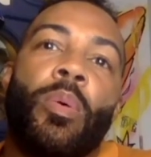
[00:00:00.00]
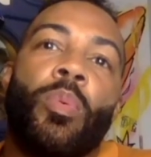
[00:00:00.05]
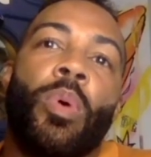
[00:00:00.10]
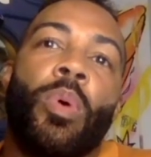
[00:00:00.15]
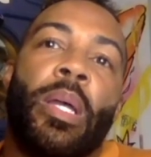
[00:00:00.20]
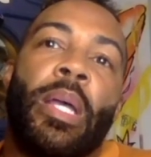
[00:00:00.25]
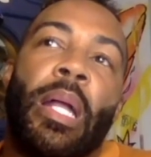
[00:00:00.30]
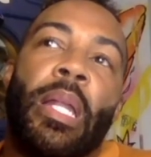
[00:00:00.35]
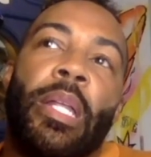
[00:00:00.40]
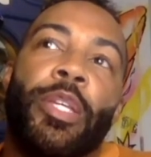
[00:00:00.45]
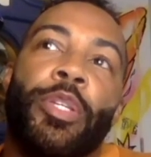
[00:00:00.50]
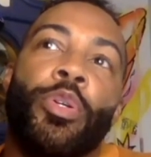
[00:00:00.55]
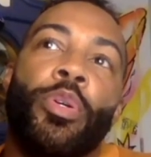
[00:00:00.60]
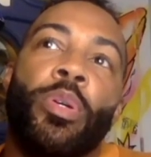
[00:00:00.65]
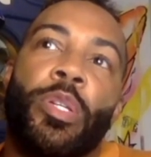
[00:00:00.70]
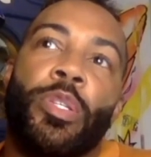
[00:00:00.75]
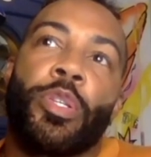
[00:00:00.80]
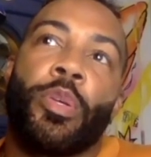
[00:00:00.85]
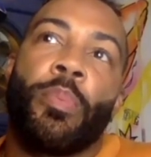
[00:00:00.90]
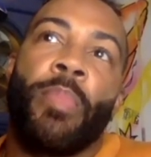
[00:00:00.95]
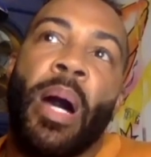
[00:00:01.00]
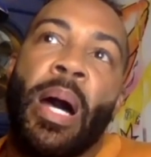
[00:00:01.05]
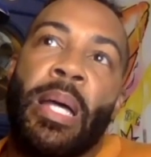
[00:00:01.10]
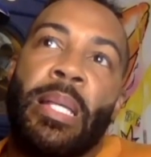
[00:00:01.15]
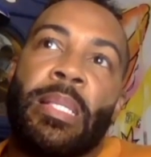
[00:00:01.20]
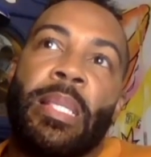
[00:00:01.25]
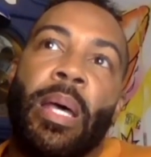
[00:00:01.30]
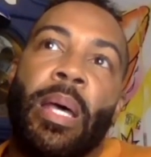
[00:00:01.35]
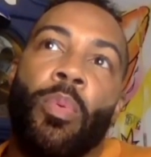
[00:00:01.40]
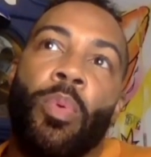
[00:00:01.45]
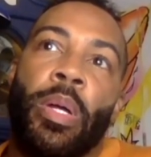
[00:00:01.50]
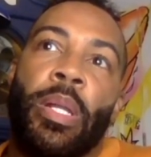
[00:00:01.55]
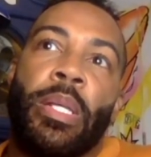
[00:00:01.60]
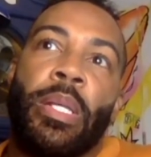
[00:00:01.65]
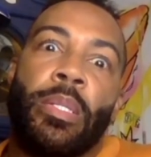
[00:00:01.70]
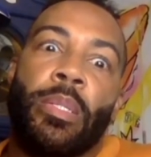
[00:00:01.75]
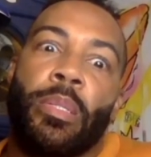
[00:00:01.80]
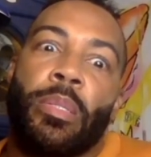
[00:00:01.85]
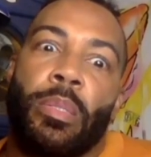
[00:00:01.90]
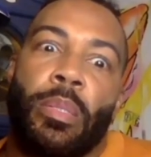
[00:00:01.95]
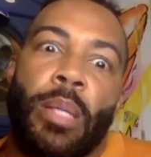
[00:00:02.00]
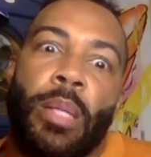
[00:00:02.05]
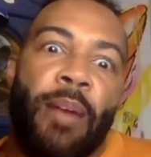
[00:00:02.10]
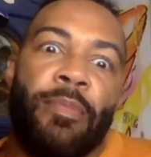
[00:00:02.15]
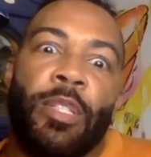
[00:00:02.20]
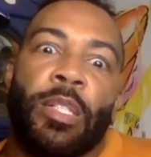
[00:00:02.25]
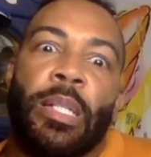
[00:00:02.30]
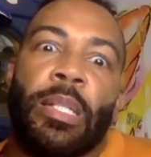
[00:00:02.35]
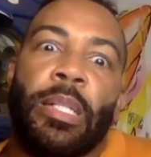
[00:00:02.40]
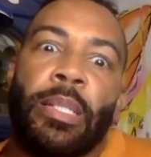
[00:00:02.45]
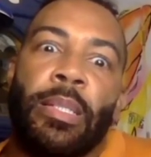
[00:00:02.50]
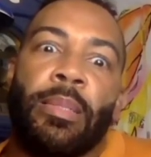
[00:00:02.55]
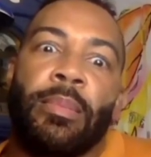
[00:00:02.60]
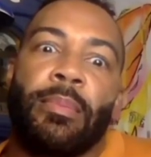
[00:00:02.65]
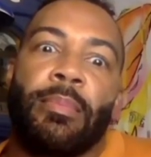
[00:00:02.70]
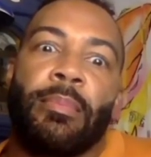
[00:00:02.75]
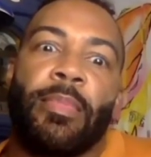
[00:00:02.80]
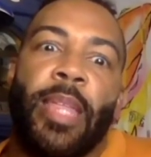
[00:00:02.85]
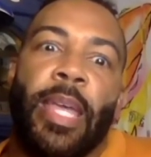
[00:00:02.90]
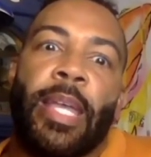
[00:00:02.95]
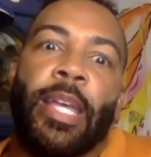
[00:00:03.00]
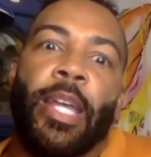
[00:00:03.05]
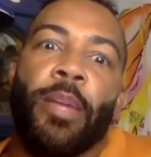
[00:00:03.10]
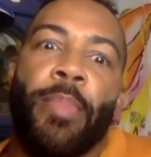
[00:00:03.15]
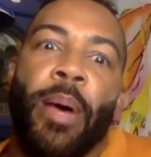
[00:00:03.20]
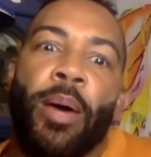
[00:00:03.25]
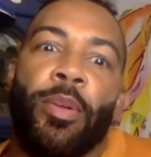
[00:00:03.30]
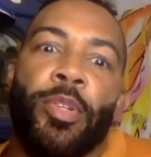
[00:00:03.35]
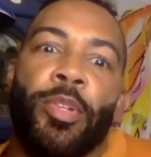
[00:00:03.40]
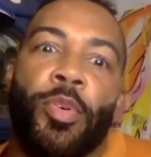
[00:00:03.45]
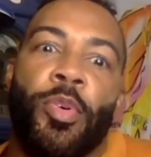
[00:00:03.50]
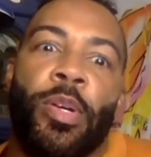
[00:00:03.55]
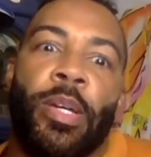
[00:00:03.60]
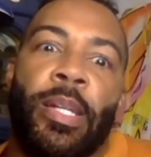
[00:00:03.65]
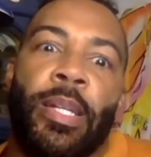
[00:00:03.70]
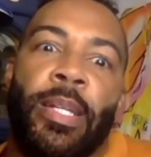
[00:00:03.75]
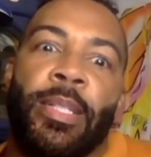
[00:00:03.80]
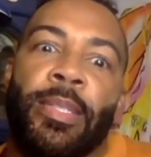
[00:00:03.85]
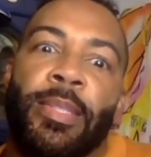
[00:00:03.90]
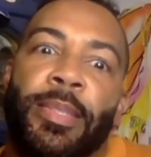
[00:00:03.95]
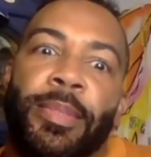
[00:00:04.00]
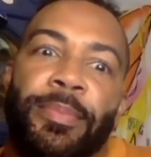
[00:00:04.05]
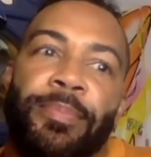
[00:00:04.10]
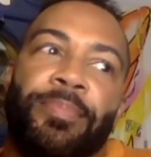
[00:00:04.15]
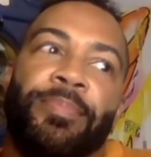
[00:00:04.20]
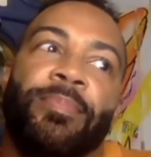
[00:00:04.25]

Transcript: Well, Kelly, you could surmise that what he's obviously thinking about doing is